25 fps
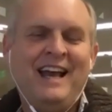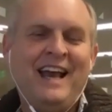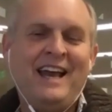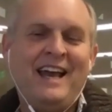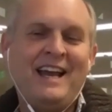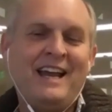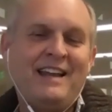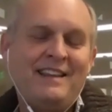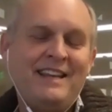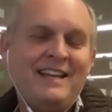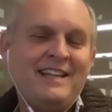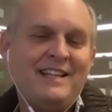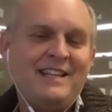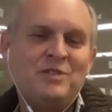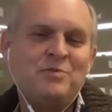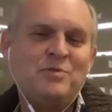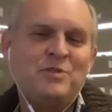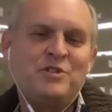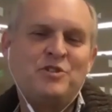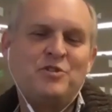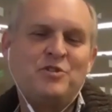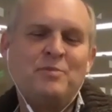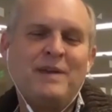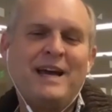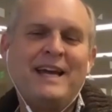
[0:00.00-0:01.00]
And I think this was
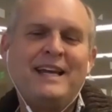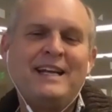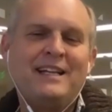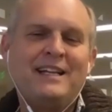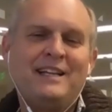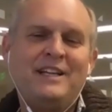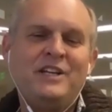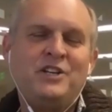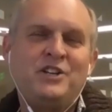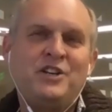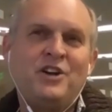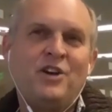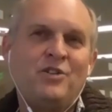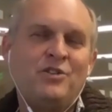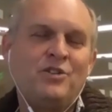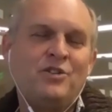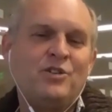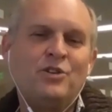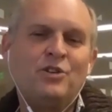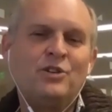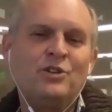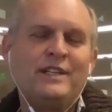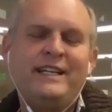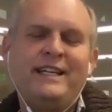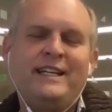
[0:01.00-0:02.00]
dramatically shown
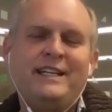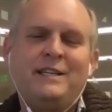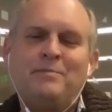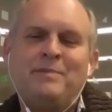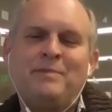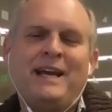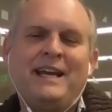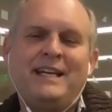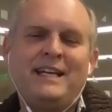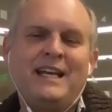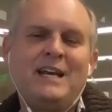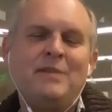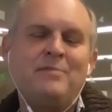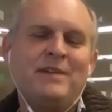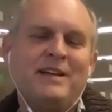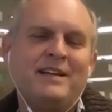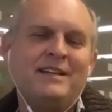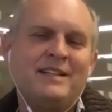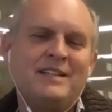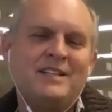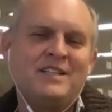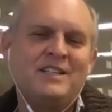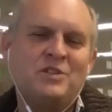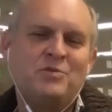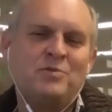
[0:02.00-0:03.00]
early in the pandemic.
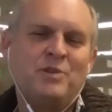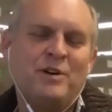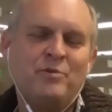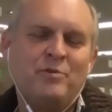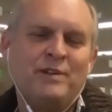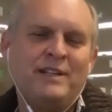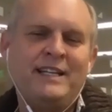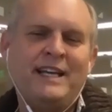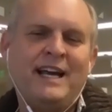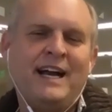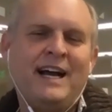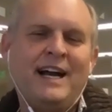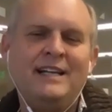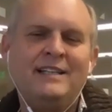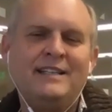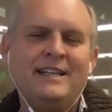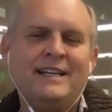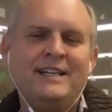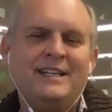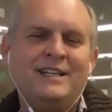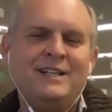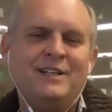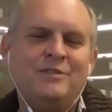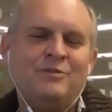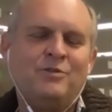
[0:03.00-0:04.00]
This is what really
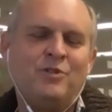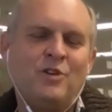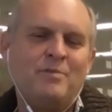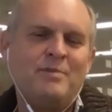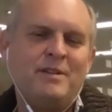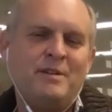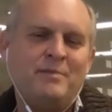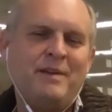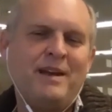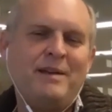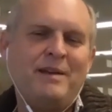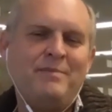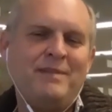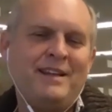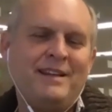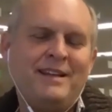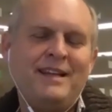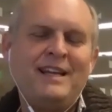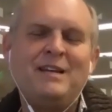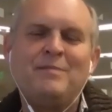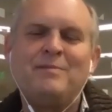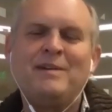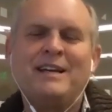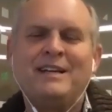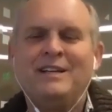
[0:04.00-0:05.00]
highlighted it for me, made me think
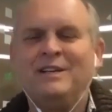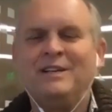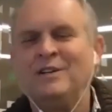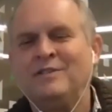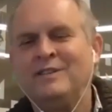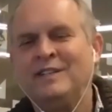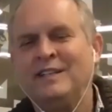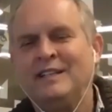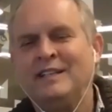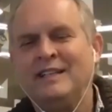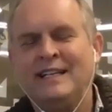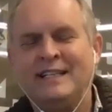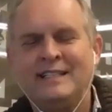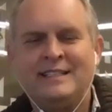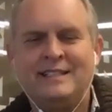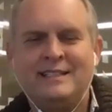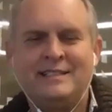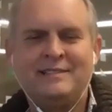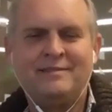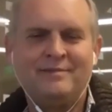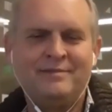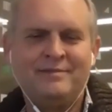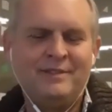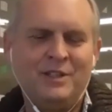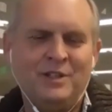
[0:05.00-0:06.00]
about it over the last
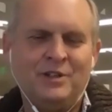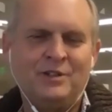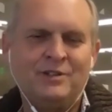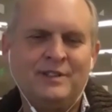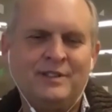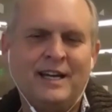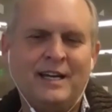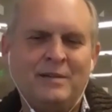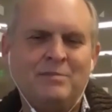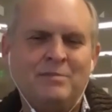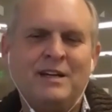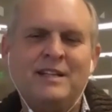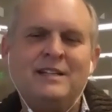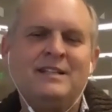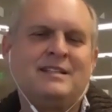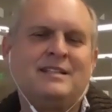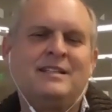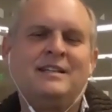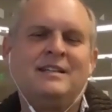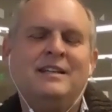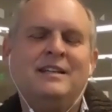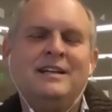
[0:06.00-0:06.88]
9 months.